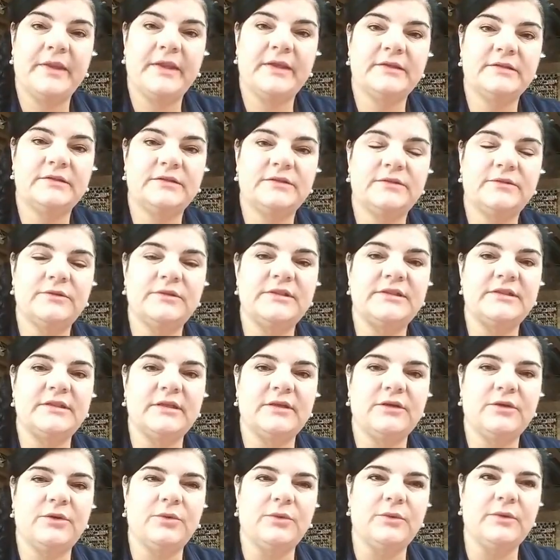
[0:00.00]
As soon as
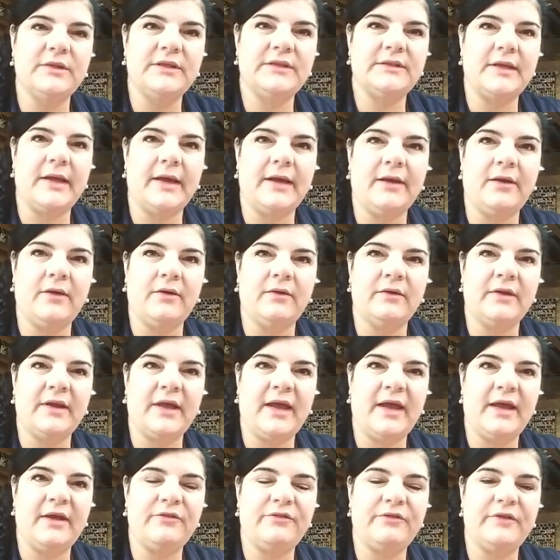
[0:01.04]
it cooled down,
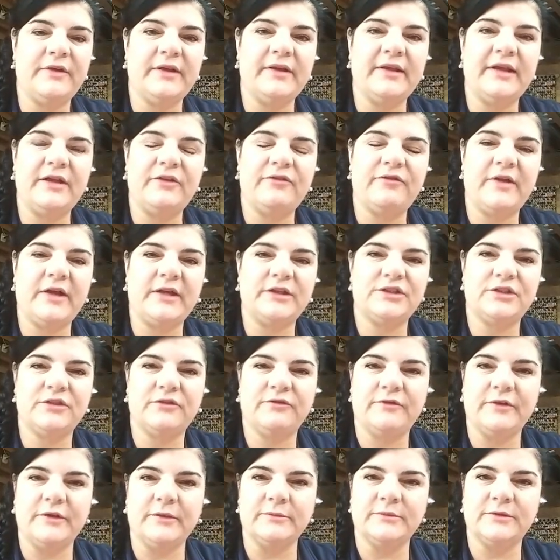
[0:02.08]
I feel like
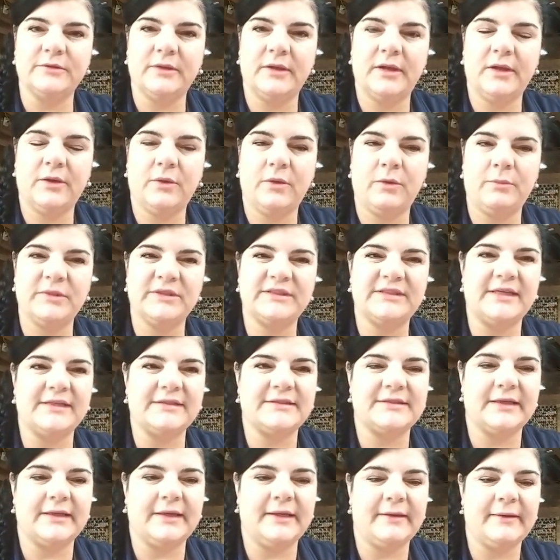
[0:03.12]
fashion films almost
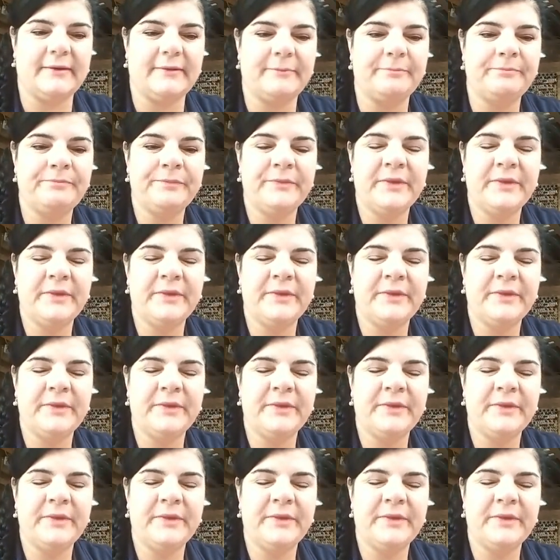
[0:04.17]
has like a